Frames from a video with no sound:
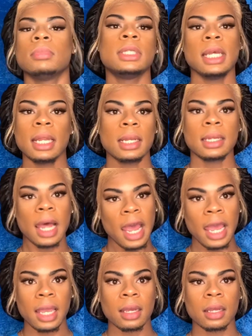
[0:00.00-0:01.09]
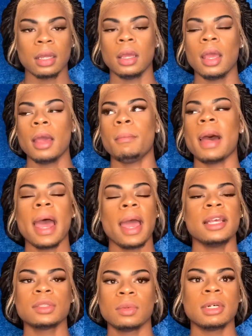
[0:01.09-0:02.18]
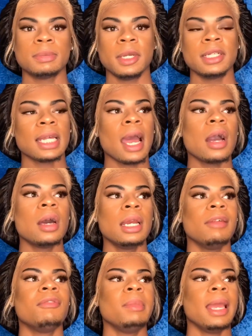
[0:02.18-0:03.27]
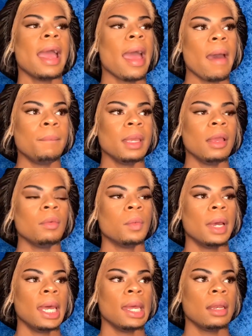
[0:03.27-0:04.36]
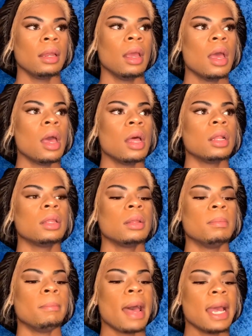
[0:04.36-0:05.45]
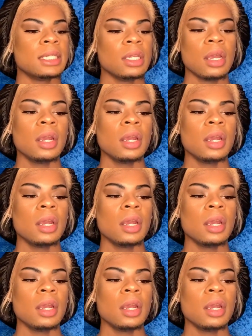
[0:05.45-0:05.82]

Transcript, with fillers: didn't like my high school experience. Like, I couldn't even be happy when my senior